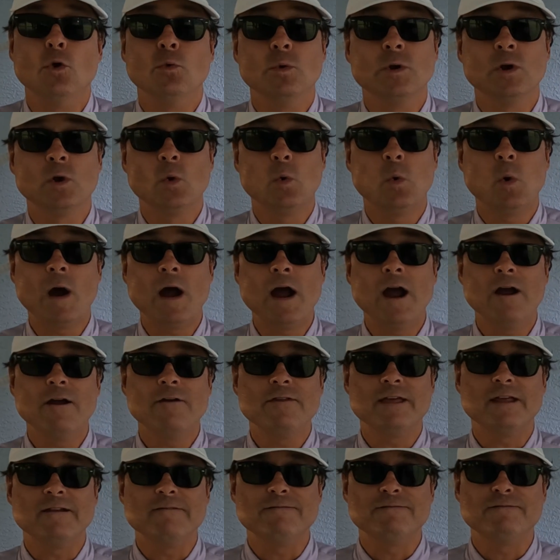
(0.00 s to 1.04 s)
require
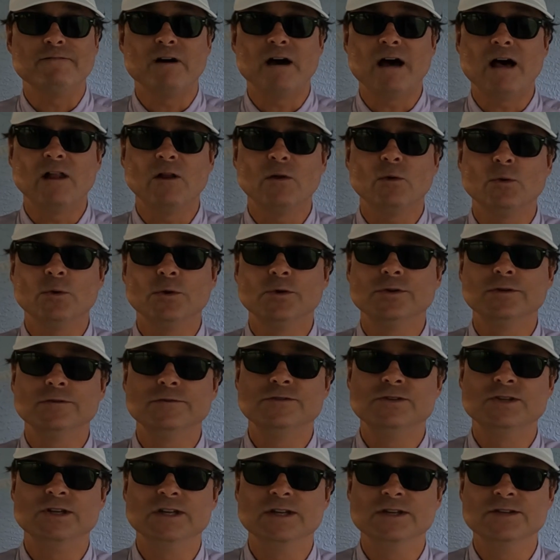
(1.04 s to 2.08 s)
that followers
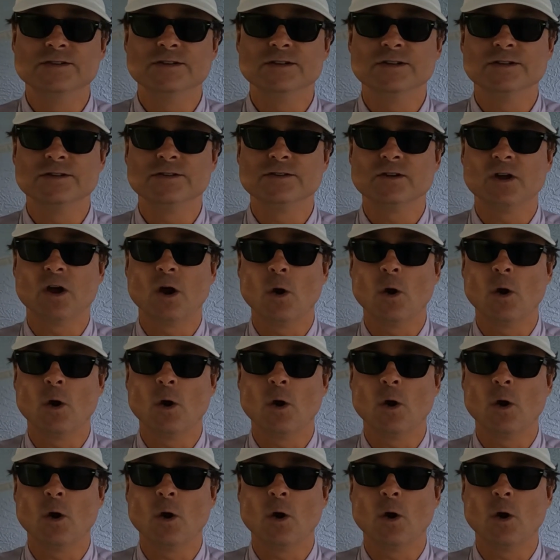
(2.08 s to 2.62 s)
of Jesus